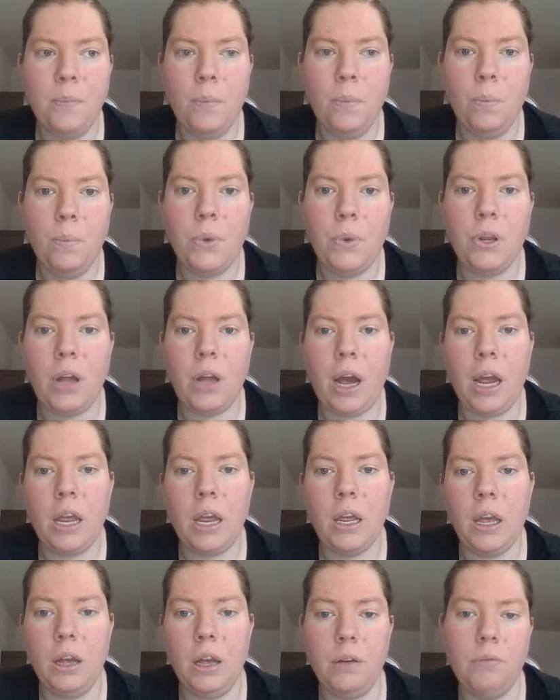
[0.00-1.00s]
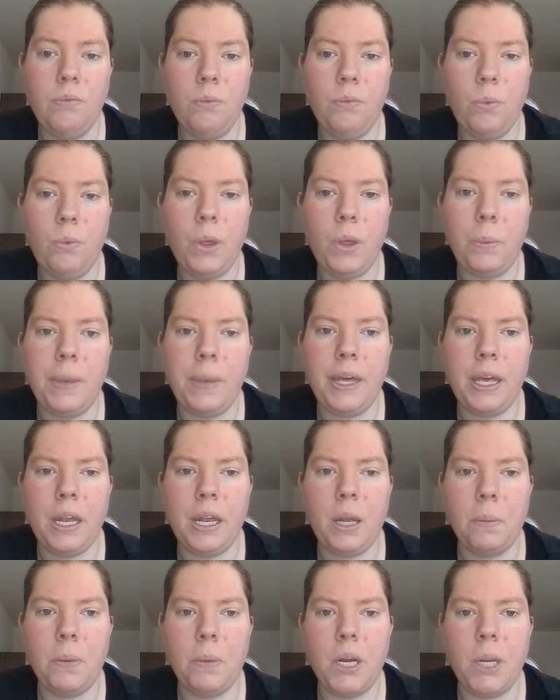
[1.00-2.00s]
but I will be
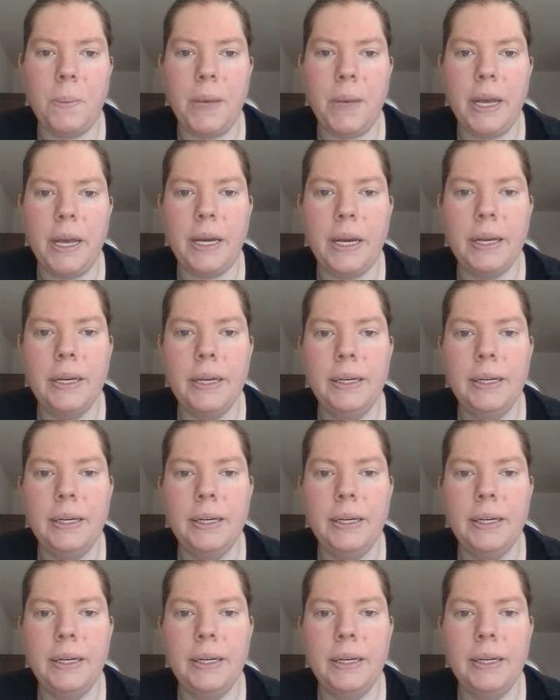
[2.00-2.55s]
getting money back.